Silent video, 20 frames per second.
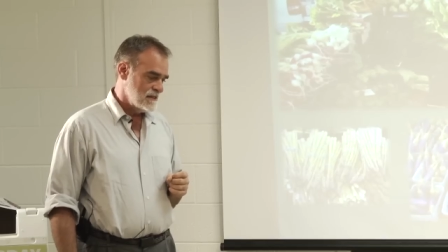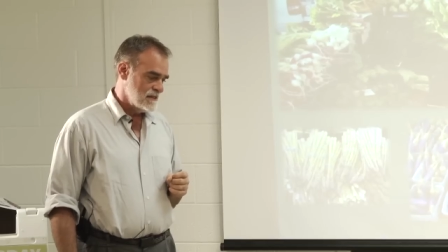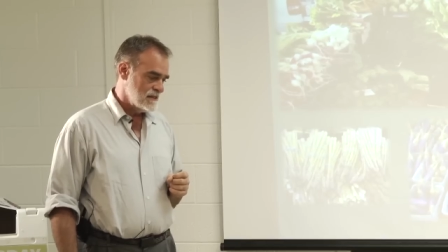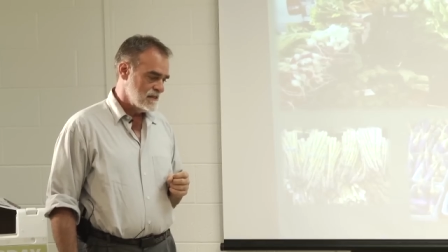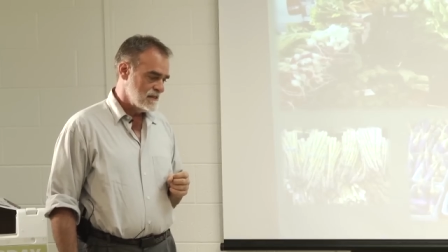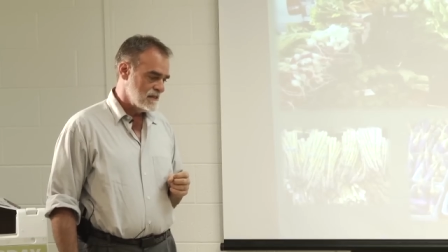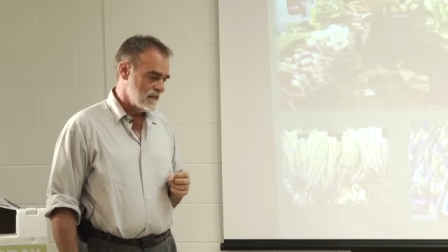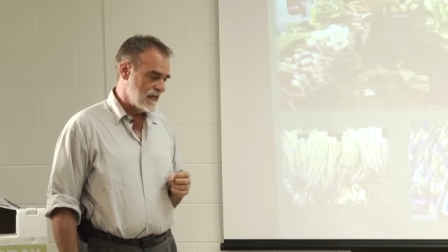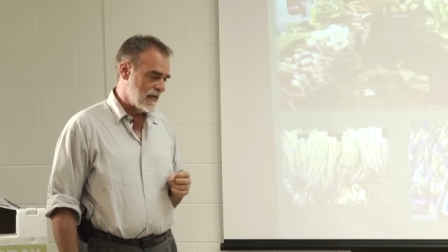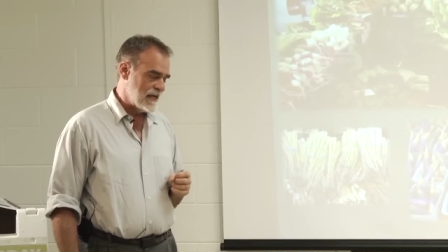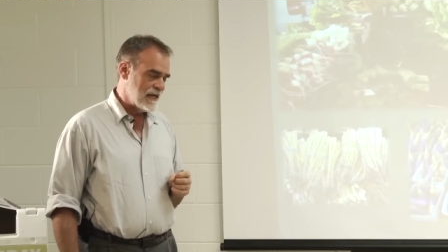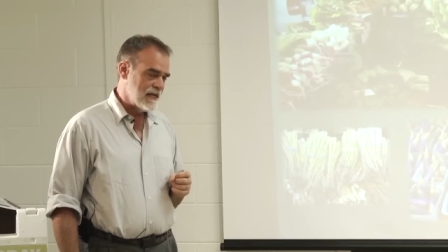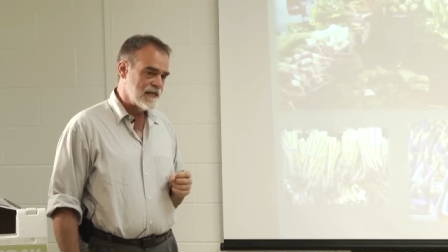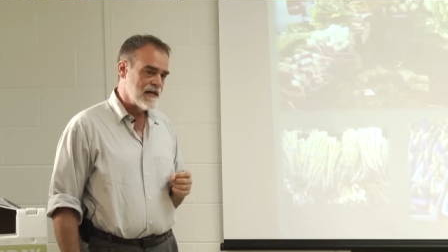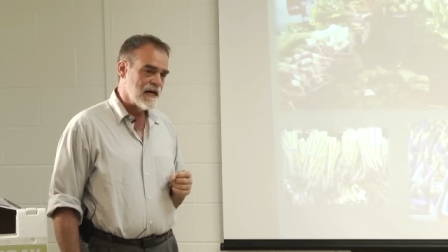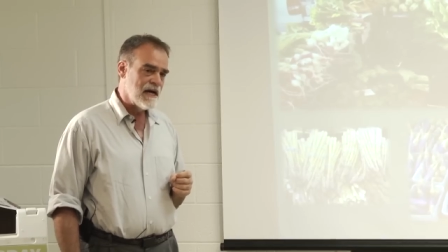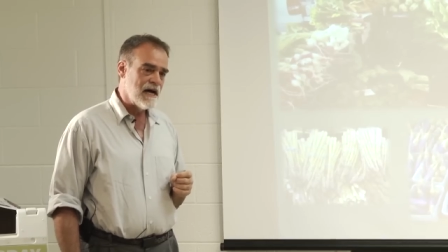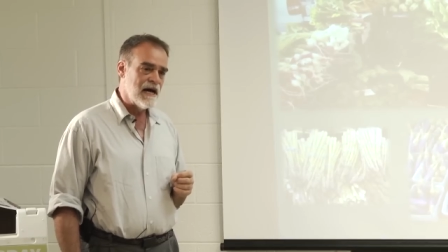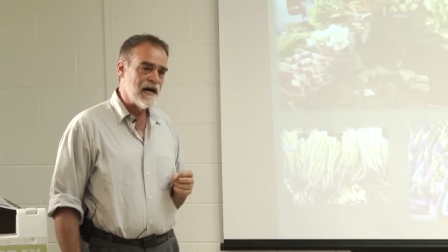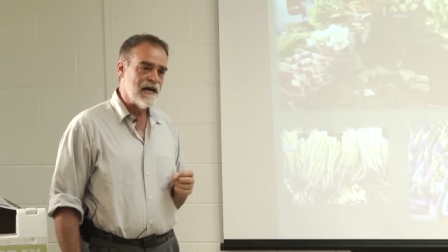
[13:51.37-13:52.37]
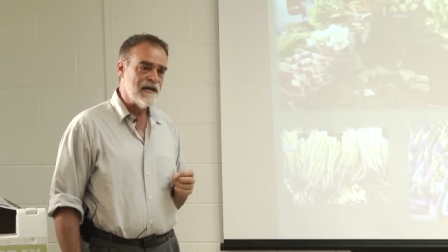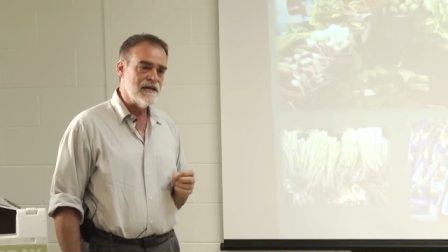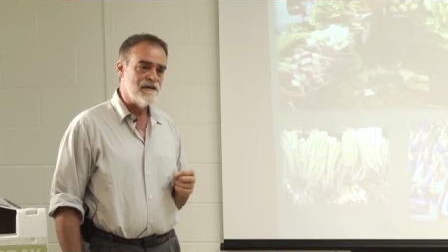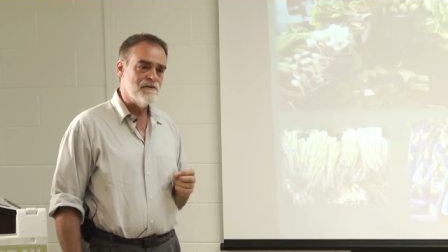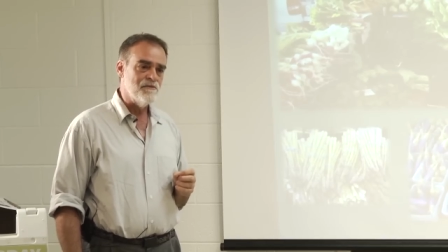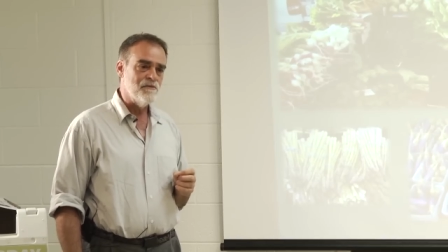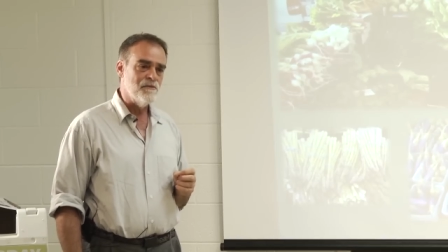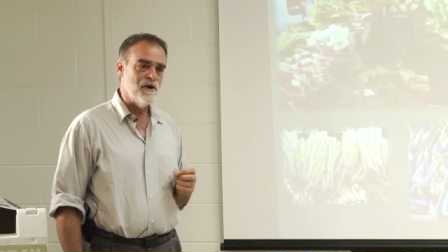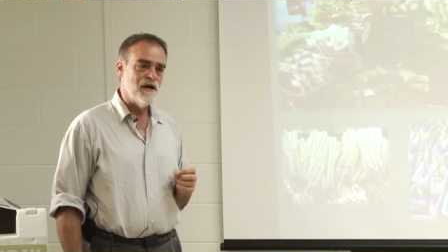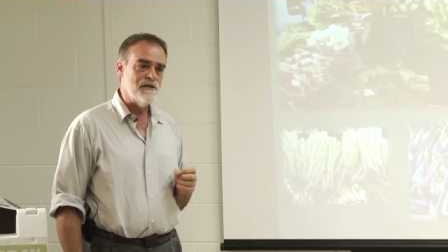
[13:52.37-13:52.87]
Stack it high
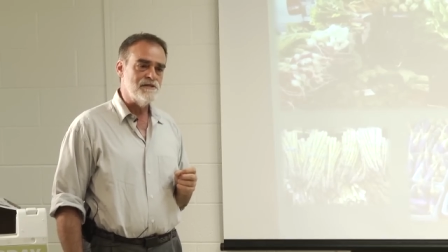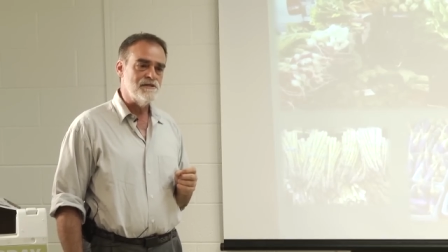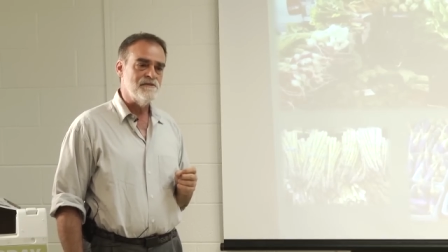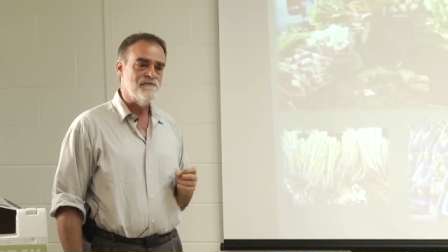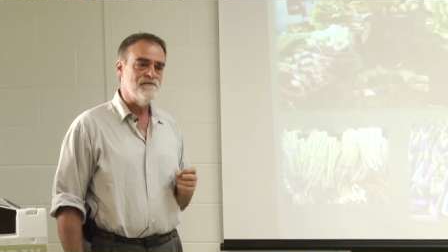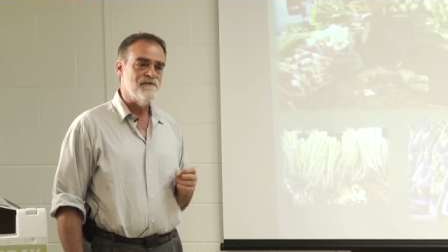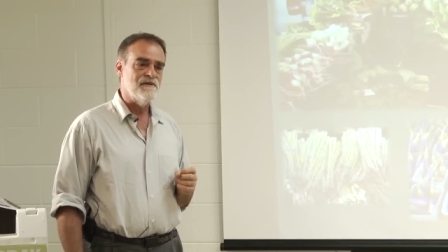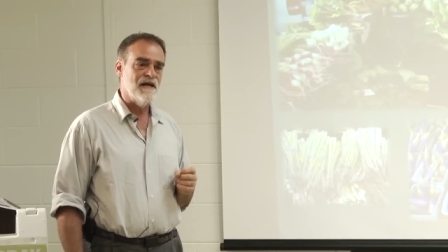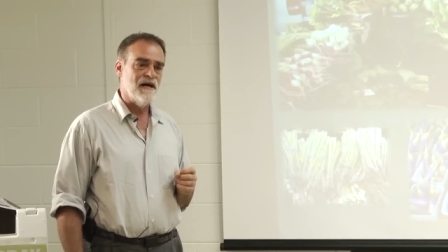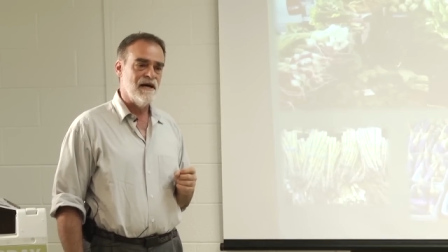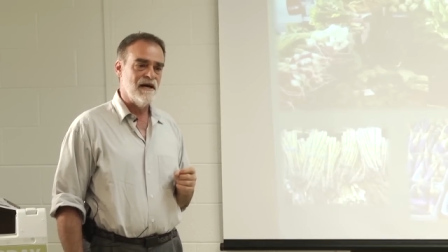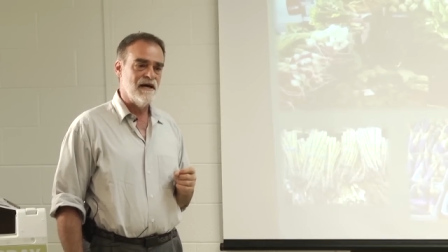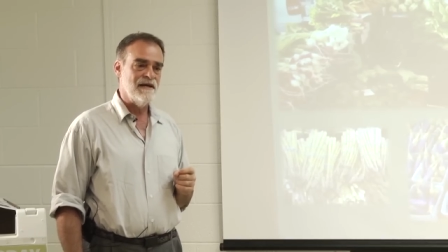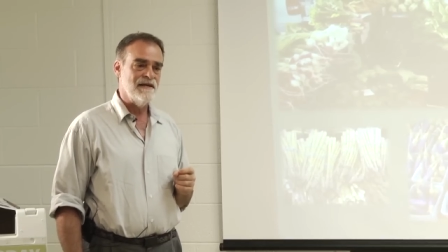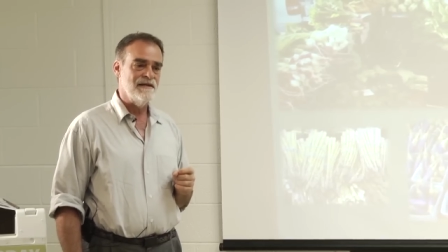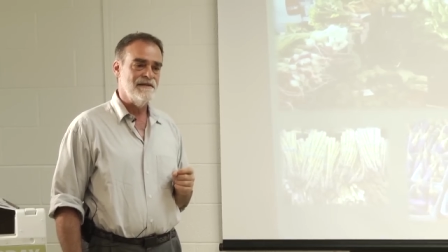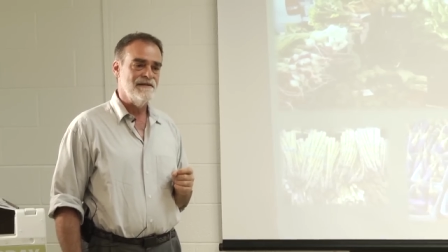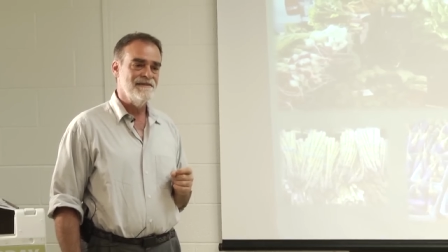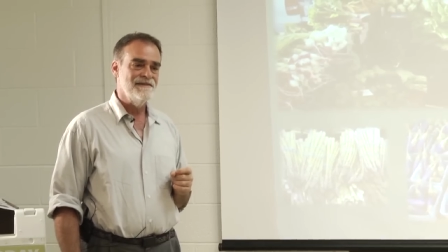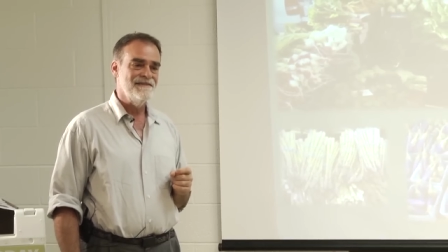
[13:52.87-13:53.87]
and watch it fly.